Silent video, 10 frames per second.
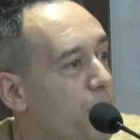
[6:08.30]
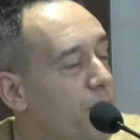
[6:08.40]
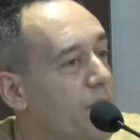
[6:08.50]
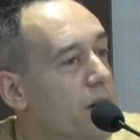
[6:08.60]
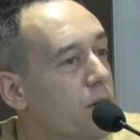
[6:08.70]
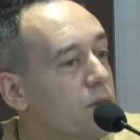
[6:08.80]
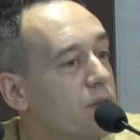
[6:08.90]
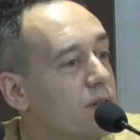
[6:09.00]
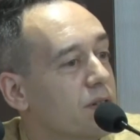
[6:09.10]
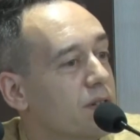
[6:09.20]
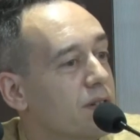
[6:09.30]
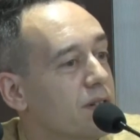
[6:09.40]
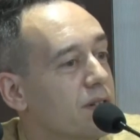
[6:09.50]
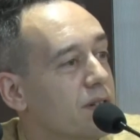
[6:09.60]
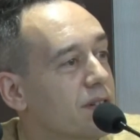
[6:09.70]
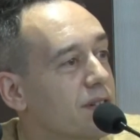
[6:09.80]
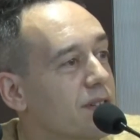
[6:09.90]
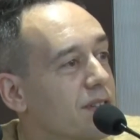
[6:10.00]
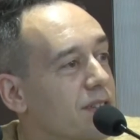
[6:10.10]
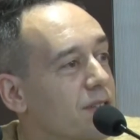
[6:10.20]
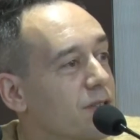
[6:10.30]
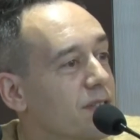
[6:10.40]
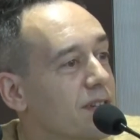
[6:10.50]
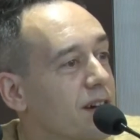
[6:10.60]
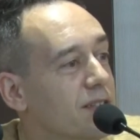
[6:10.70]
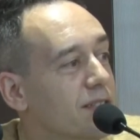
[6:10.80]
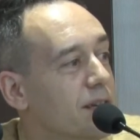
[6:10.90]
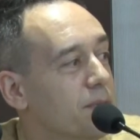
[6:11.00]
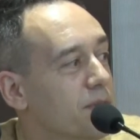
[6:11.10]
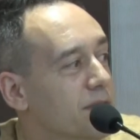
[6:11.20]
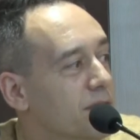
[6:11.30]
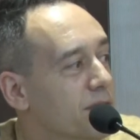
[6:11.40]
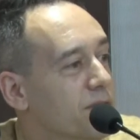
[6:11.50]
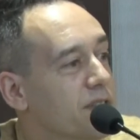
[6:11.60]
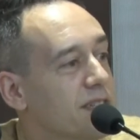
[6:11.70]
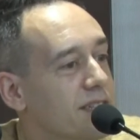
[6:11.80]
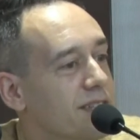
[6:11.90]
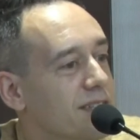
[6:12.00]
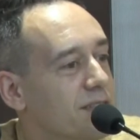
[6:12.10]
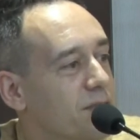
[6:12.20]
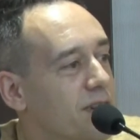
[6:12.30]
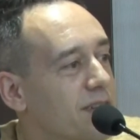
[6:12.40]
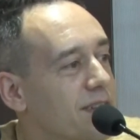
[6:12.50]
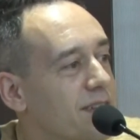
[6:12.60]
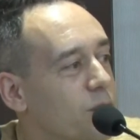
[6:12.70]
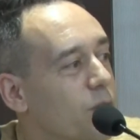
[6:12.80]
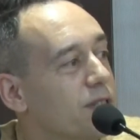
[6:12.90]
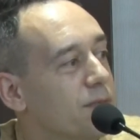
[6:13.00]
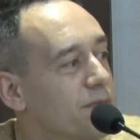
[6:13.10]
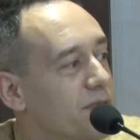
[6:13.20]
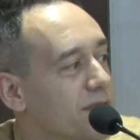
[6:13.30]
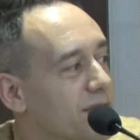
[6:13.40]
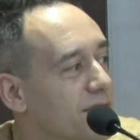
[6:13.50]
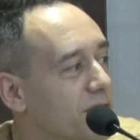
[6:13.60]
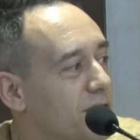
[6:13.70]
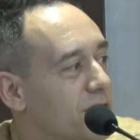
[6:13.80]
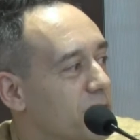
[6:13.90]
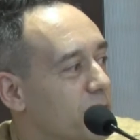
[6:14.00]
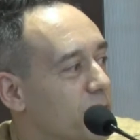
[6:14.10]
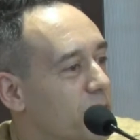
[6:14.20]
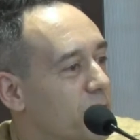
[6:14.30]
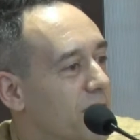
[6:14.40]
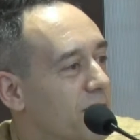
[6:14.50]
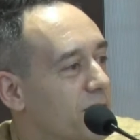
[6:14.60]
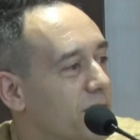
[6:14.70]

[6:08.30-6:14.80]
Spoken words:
Now, there's a concept in physics, right, in quantum physics also, where you have